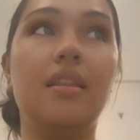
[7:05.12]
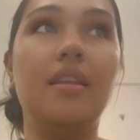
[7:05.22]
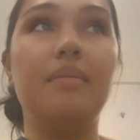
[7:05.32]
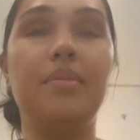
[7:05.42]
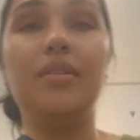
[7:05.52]

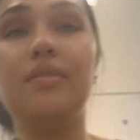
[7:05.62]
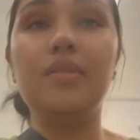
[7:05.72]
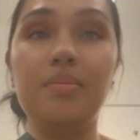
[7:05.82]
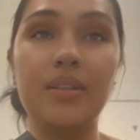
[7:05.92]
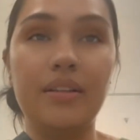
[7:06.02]
That
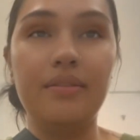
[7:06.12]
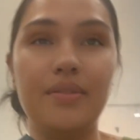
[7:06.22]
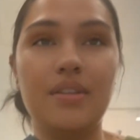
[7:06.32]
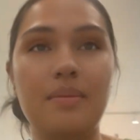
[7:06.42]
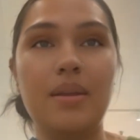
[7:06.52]
beautiful plate of
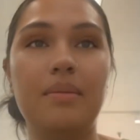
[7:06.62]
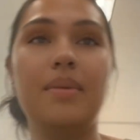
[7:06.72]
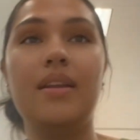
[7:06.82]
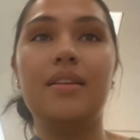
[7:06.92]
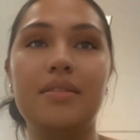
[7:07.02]
food I made
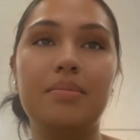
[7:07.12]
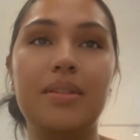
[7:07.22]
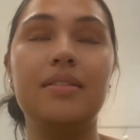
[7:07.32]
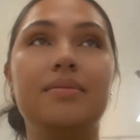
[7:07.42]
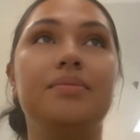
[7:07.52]
my
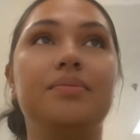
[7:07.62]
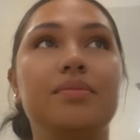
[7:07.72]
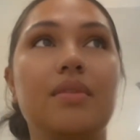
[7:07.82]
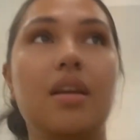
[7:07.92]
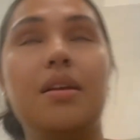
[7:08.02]
husband,
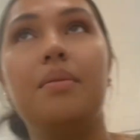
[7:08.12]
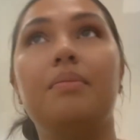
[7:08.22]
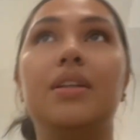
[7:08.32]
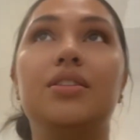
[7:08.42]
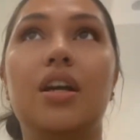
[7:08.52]

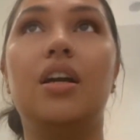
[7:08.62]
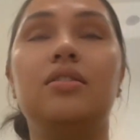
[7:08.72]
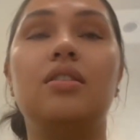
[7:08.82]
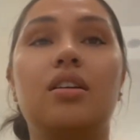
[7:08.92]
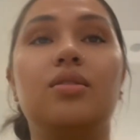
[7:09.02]
my child
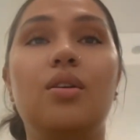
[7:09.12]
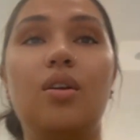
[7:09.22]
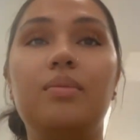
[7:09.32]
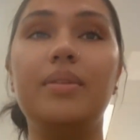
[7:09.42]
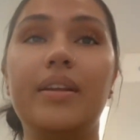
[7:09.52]
knocked the whole
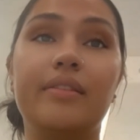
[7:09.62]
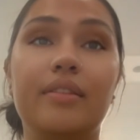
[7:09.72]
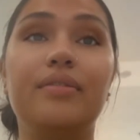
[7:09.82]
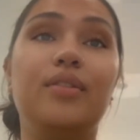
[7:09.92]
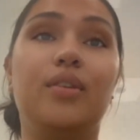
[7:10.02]
plate on the
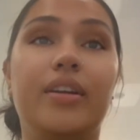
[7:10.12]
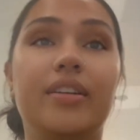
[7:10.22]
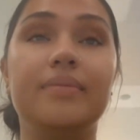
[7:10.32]
floor.